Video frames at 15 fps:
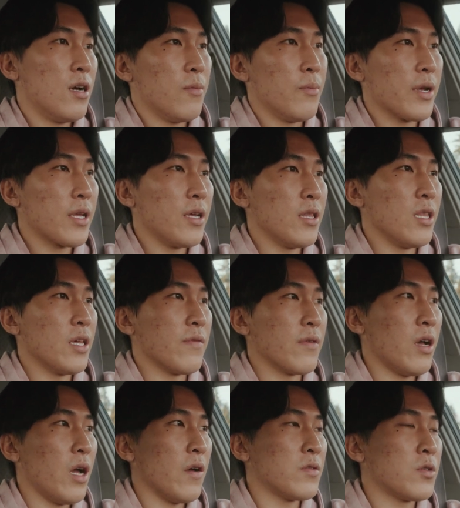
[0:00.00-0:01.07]
making a
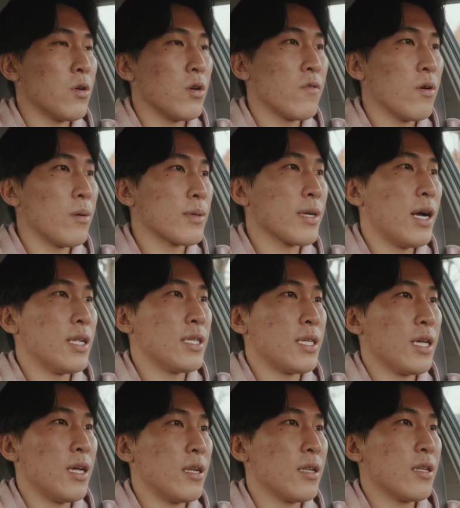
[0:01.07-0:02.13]
living off shorter form
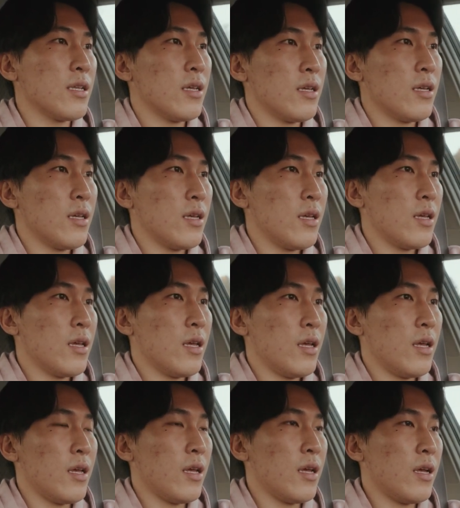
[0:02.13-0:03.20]
content.
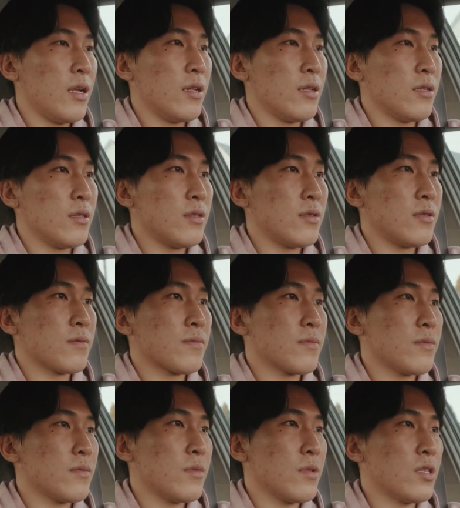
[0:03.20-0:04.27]

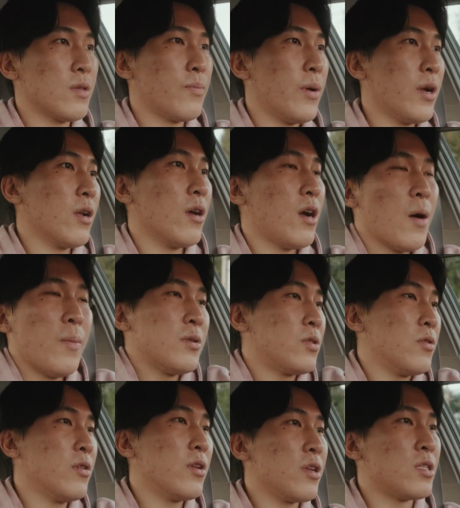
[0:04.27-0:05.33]
And there's better
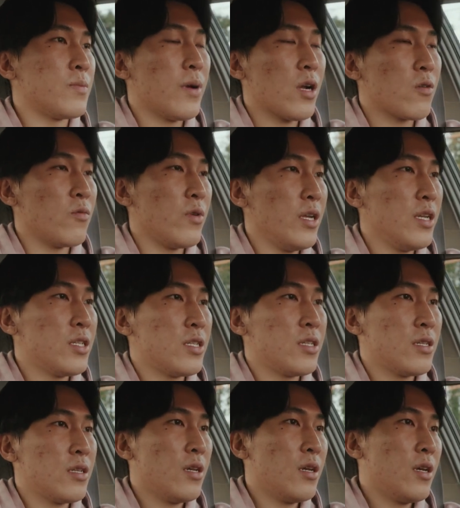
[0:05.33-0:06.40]
opportunities, better
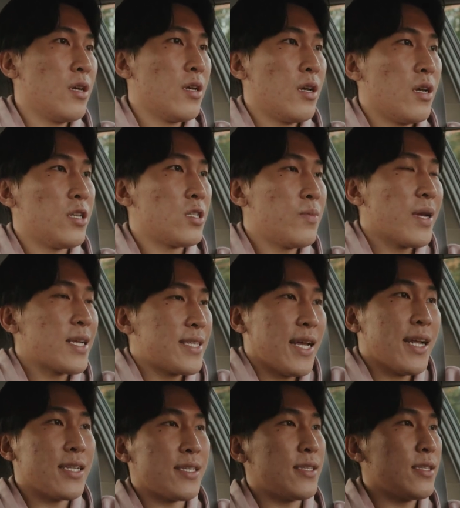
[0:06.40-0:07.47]
reach. It just makes
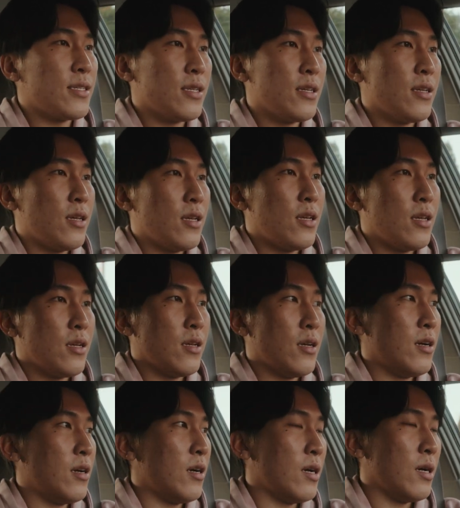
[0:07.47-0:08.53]
sense.
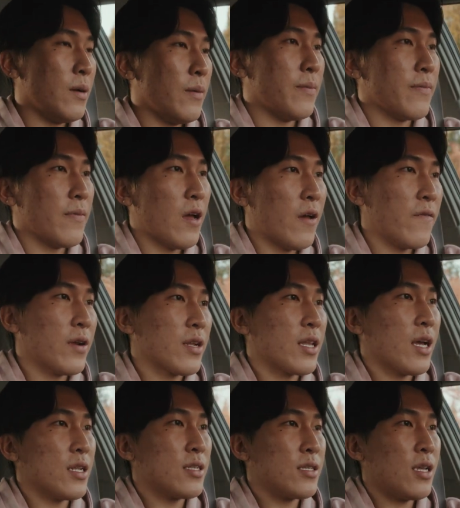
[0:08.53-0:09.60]
I think
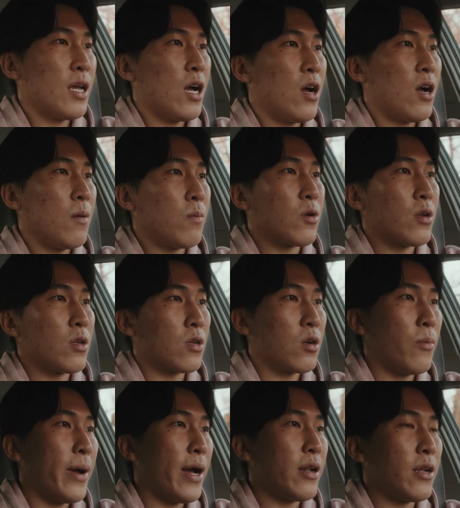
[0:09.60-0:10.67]
that's how I'm gonna go
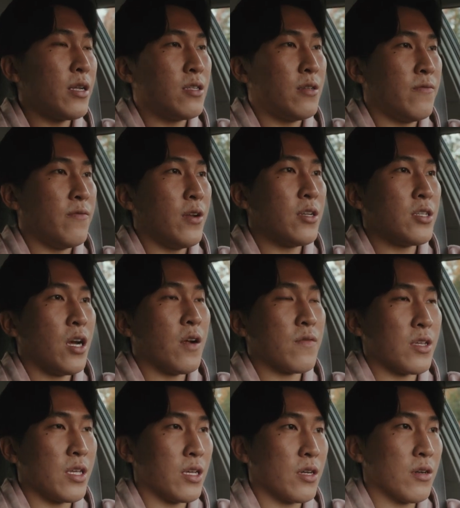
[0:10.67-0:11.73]
about it to finish off
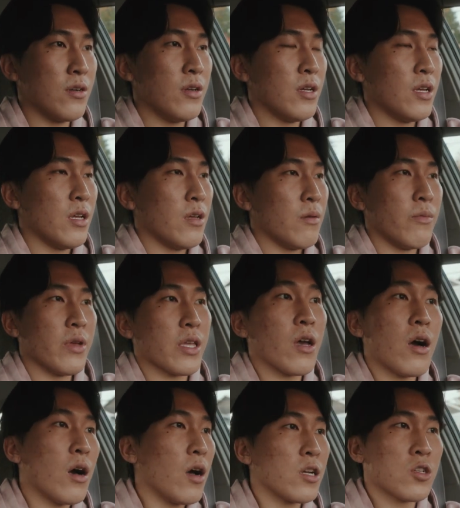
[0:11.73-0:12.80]
the year, make
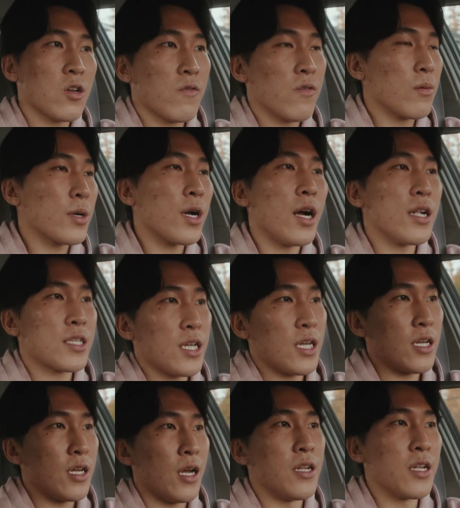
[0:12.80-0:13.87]
it all short form
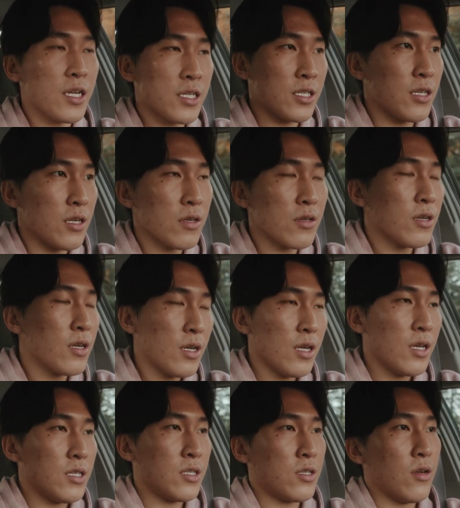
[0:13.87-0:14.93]
content, and next year
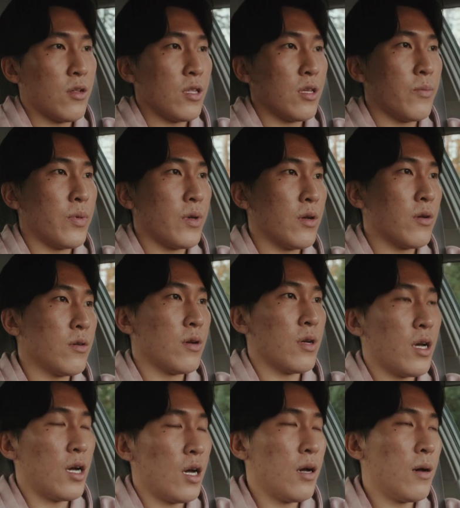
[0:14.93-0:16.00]
slowly
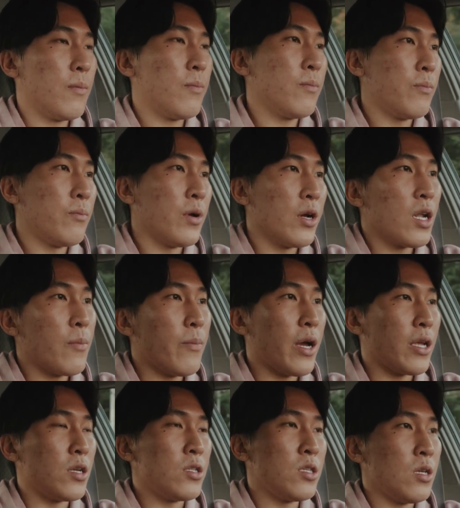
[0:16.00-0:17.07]
build up
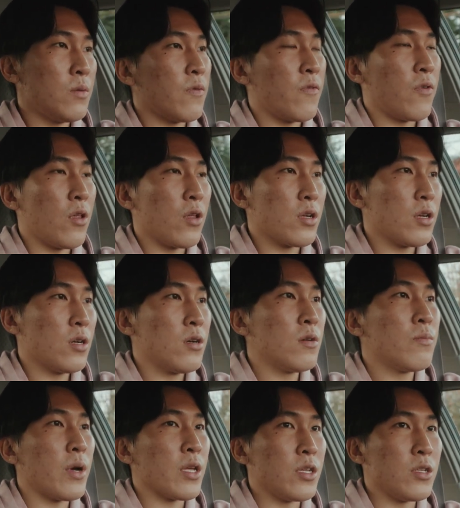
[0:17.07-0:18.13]
my YouTube portfolio,
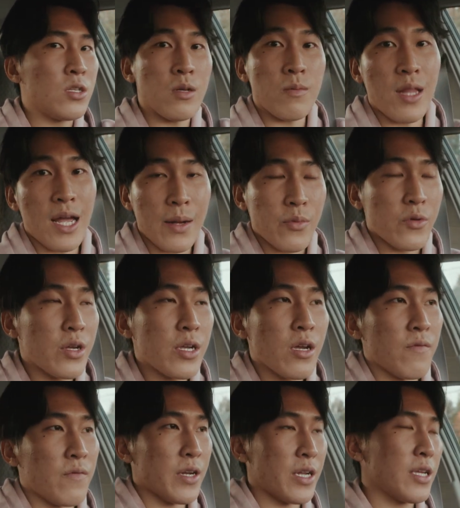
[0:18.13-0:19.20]
my YouTube library
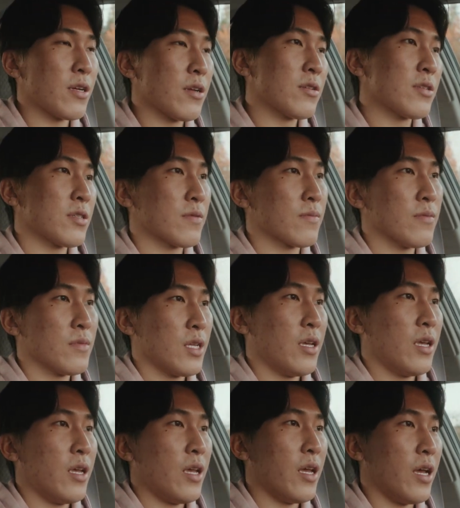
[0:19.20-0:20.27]
of videos,
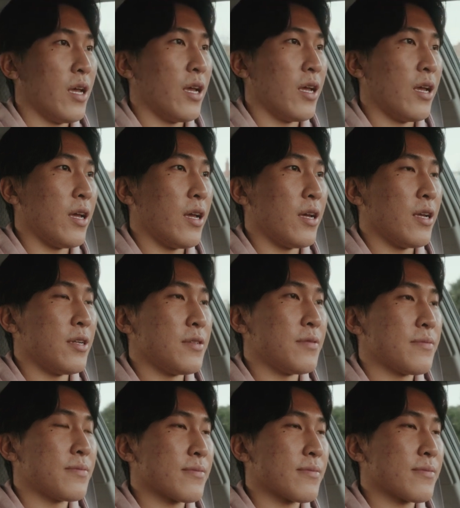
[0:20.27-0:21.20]
and